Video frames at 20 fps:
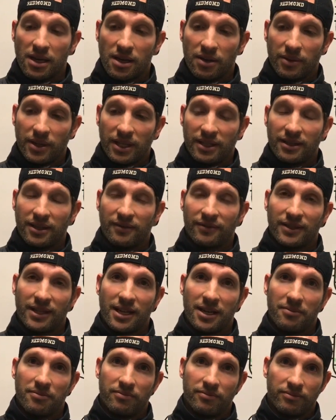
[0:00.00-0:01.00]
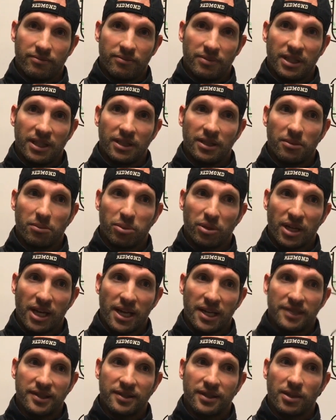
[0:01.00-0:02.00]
We had a tough time beating their press.